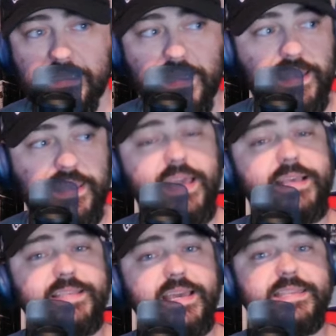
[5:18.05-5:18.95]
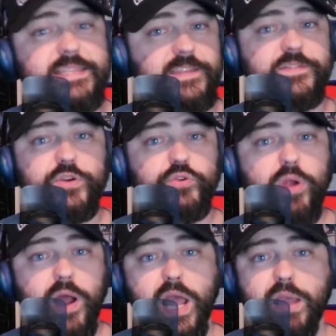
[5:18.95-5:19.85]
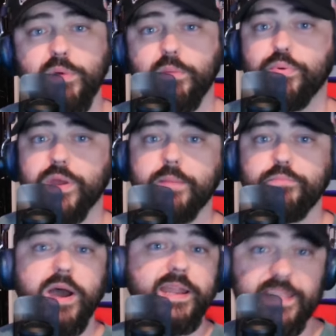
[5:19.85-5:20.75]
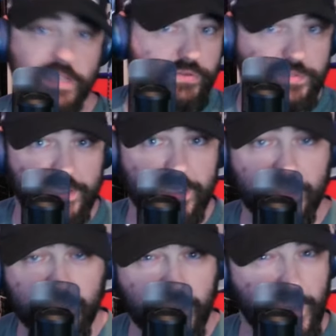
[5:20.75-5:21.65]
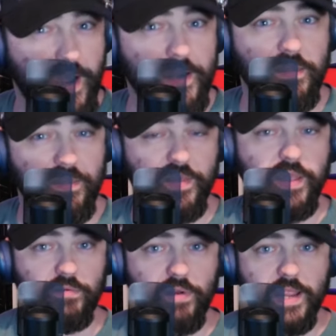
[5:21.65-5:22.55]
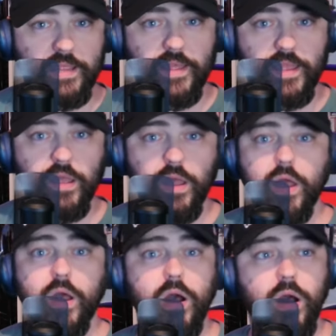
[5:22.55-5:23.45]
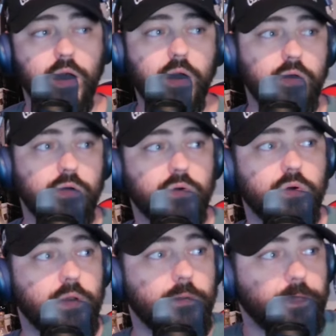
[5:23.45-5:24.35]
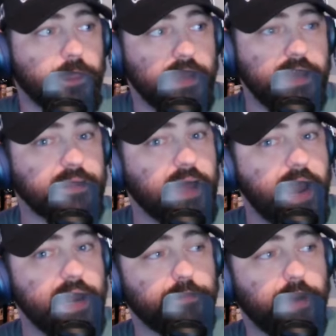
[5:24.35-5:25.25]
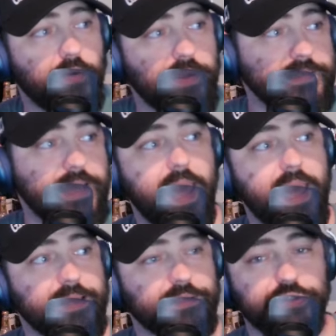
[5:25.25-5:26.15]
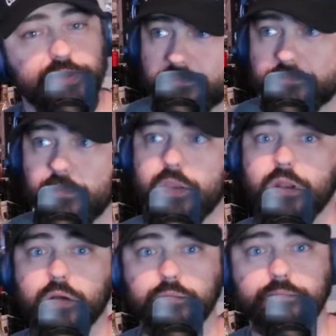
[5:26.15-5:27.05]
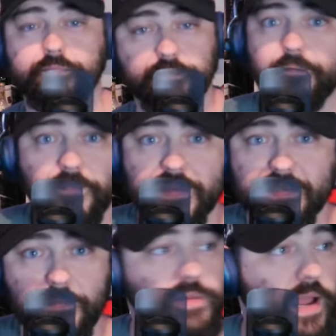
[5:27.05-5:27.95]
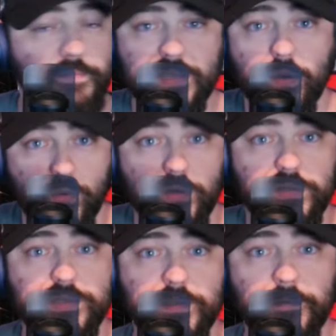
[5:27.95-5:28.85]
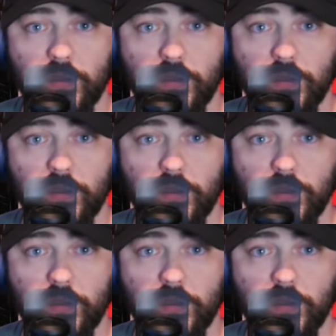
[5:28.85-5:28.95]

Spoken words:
Like, yes, I did the crime, but I'm not guilty kind of thing, right? Like, oh, he lied about his age. You know, sometimes that works.